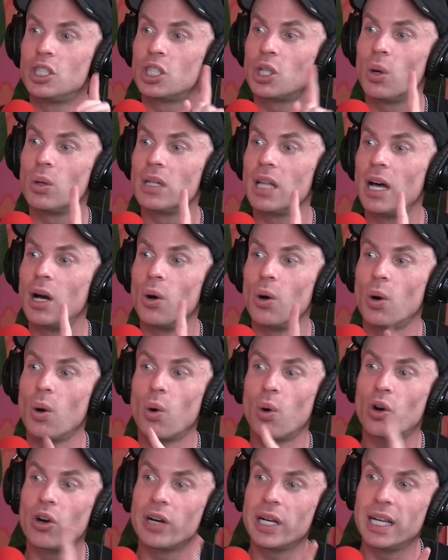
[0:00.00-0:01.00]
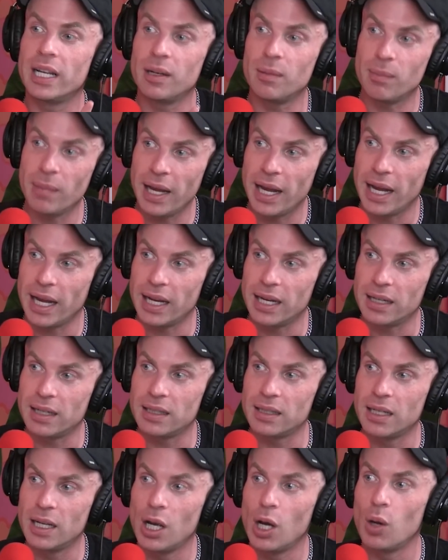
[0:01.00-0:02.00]
Chola or Orient
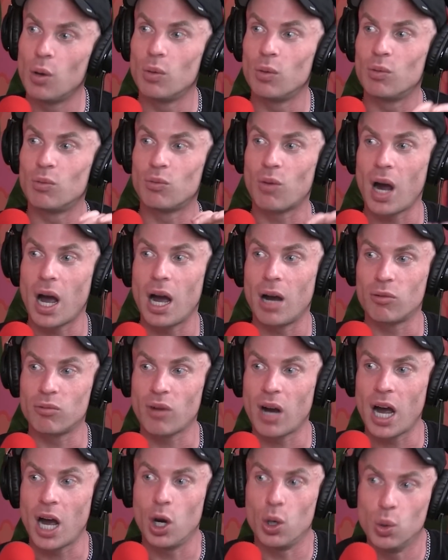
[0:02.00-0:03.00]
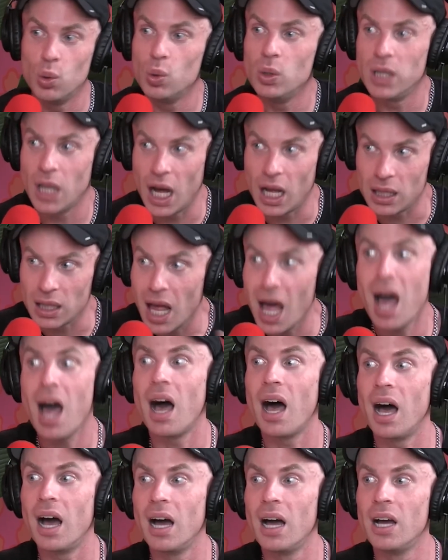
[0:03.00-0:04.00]
made rah rah ooh la
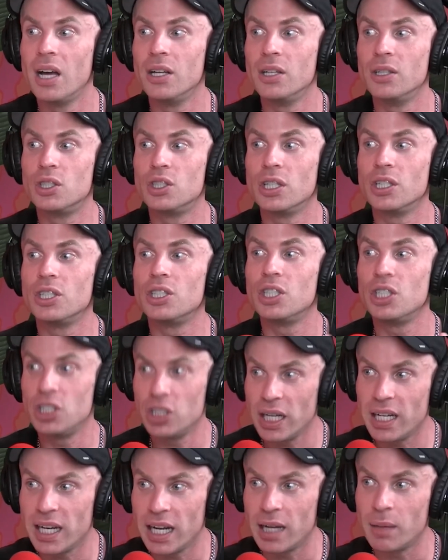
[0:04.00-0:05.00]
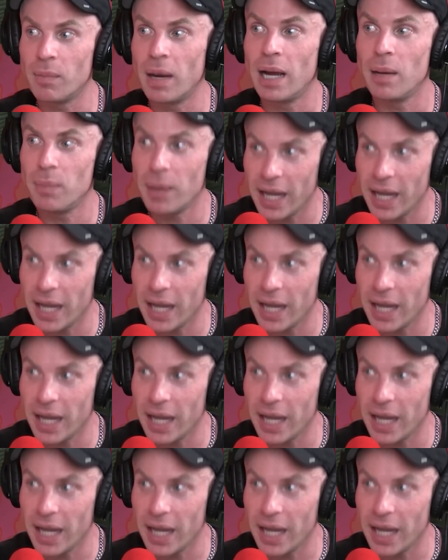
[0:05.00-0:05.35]
la just shitting my